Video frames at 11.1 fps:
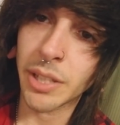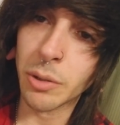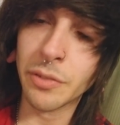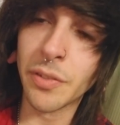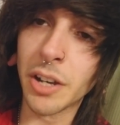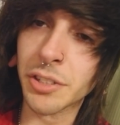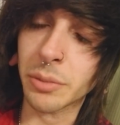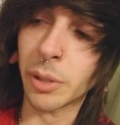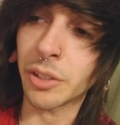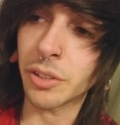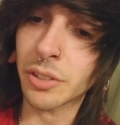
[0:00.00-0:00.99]
They were foster
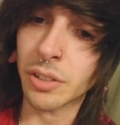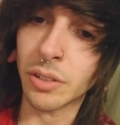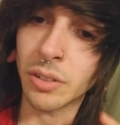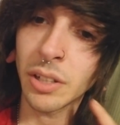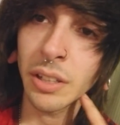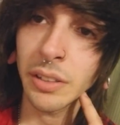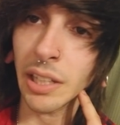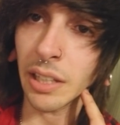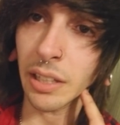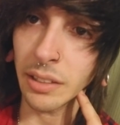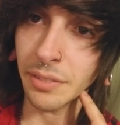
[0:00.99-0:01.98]
brothers, so they
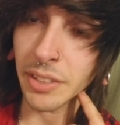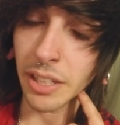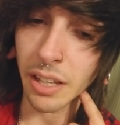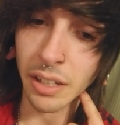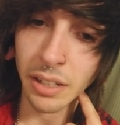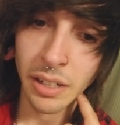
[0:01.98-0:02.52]
like lived together.